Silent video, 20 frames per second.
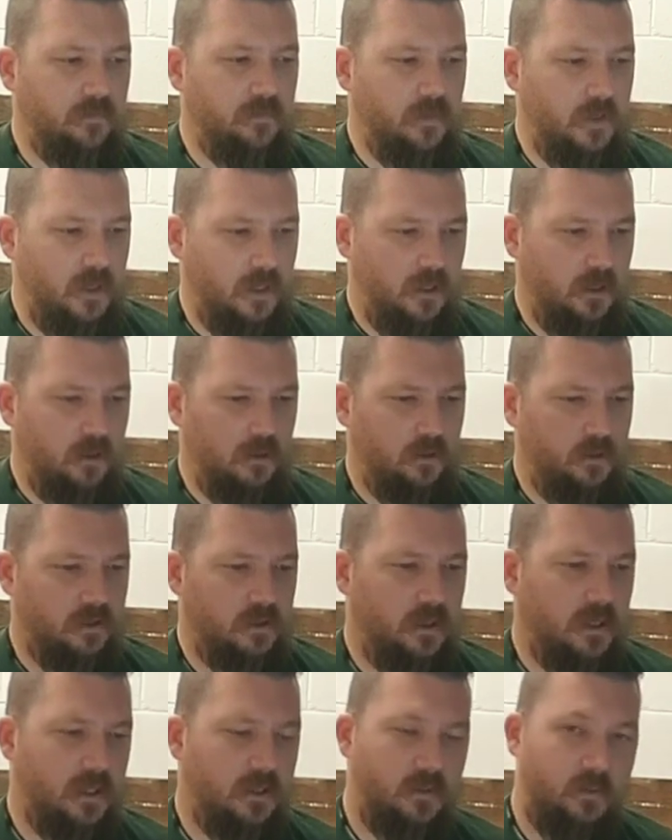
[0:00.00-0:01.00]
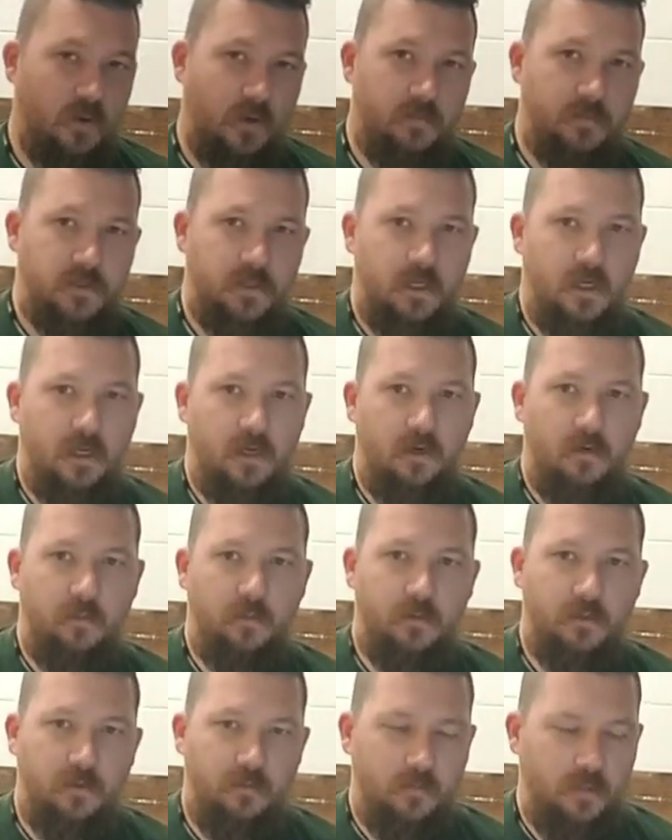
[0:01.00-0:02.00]
video slash website.
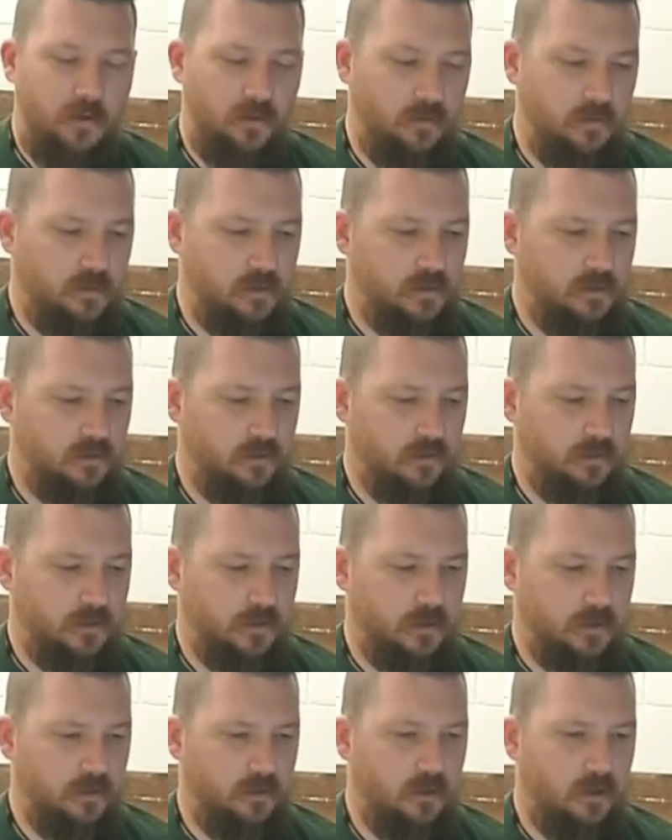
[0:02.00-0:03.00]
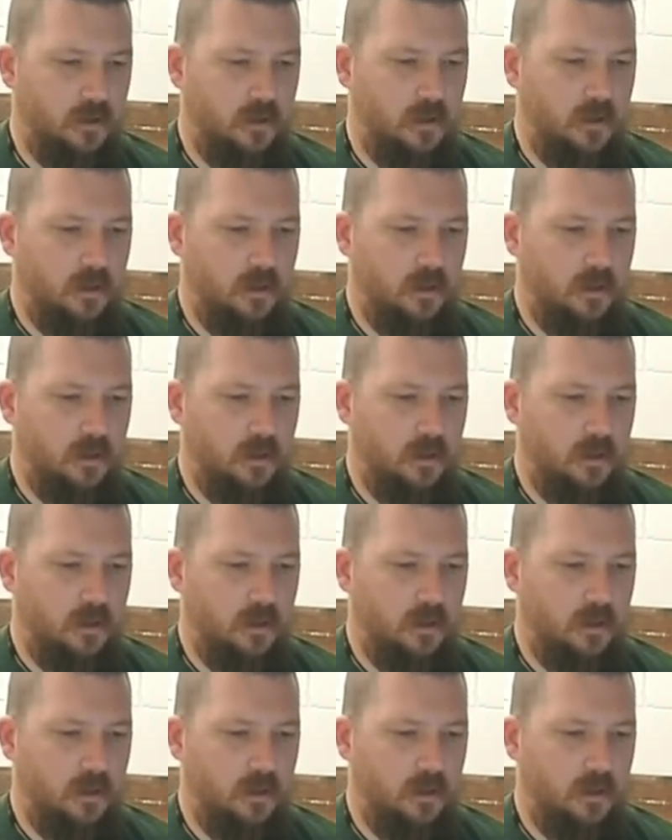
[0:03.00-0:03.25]
I'll put them both in the description.